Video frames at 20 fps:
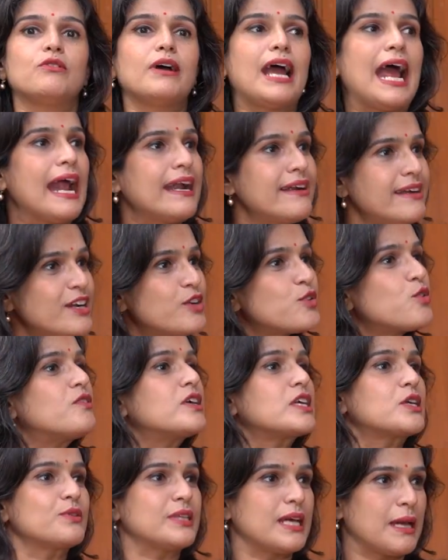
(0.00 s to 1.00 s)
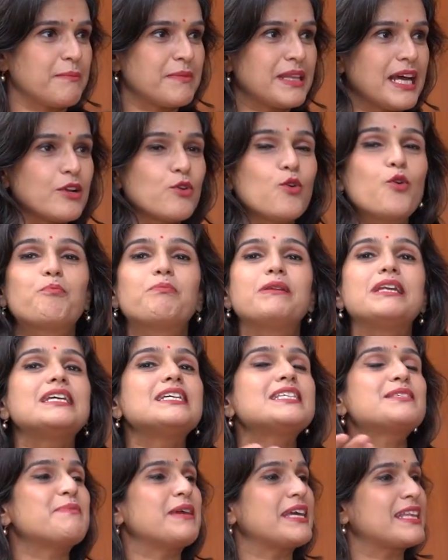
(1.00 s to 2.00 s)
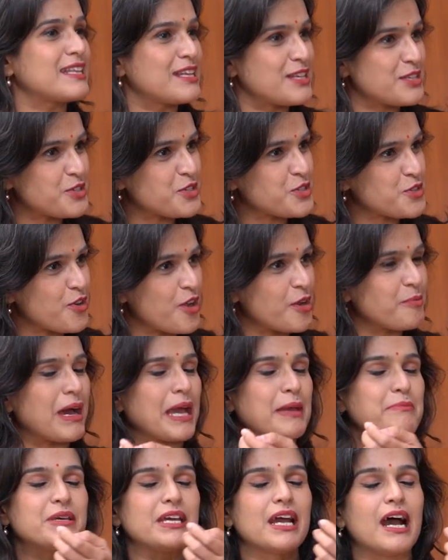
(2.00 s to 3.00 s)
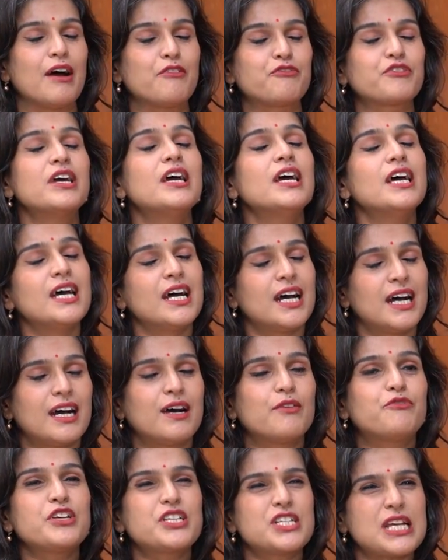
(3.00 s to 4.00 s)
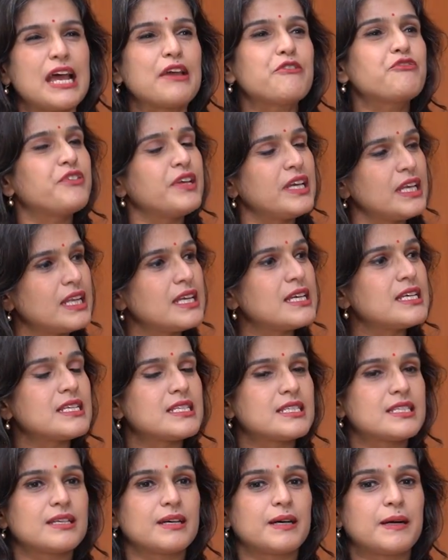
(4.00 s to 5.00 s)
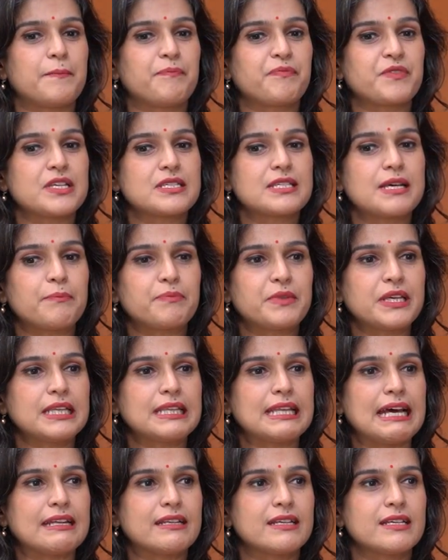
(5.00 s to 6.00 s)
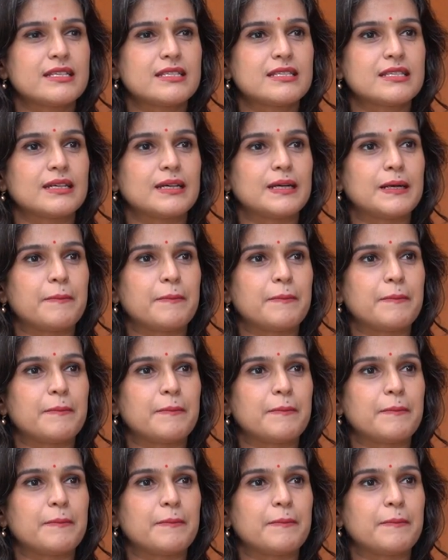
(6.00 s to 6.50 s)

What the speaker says: hand it over to them, that, oh, please make the decision on my behalf, which I feel is something that is